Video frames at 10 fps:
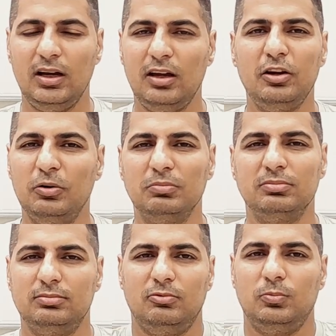I
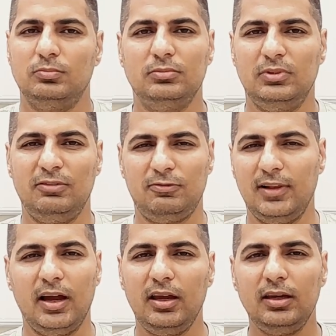don't know,
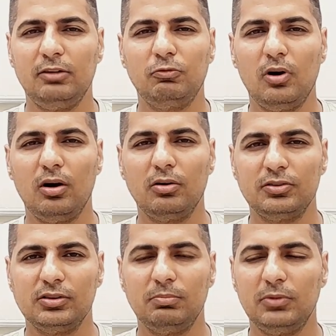defying it wrong or